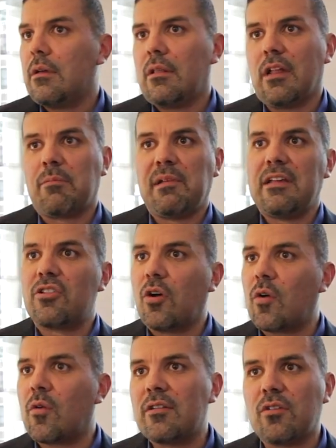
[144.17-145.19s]
let's play
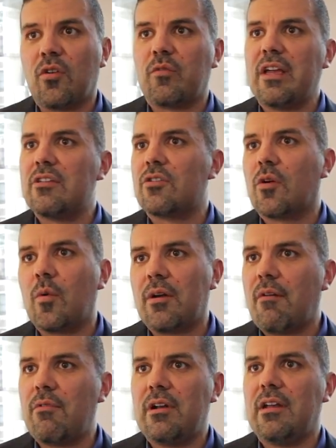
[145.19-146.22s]
Zorro and the Lone Ranger or
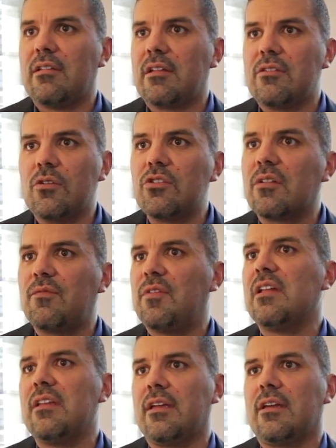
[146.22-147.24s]
whatever it is, and you're just
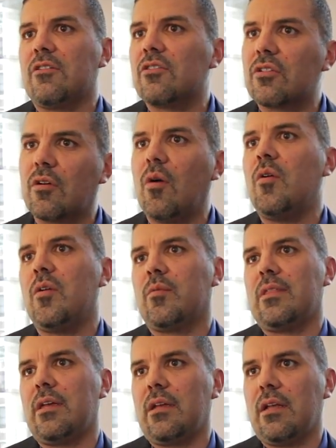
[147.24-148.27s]
feeling it, just going
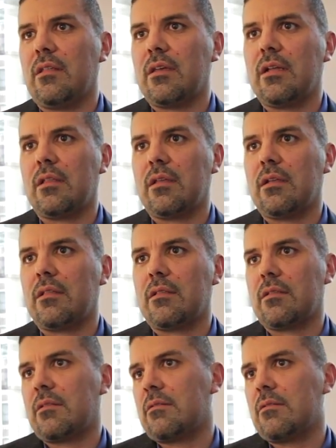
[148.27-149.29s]
with it.
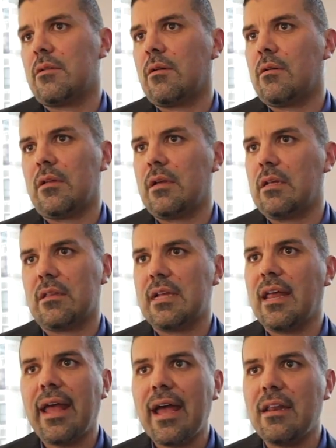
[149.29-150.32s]
It's not
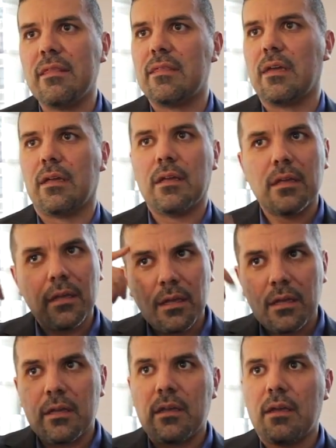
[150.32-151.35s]
a heady thing.
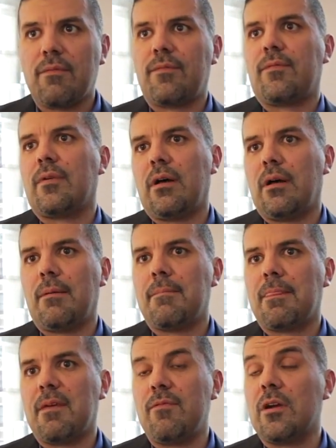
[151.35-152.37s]
If
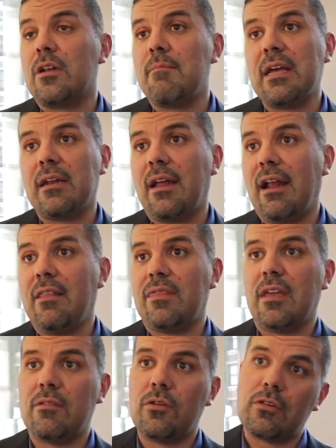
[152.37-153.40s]
you're gonna make it a heady
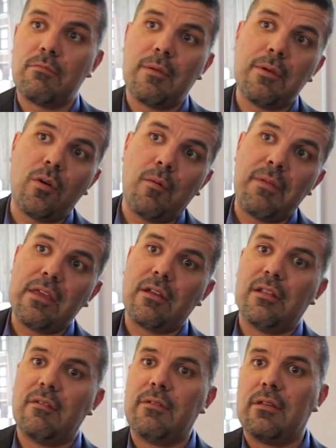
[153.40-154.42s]
thing, you should maybe go make your
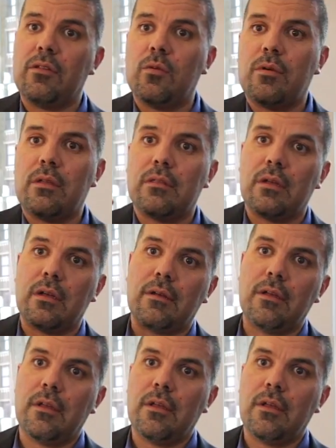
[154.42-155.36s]
living doing the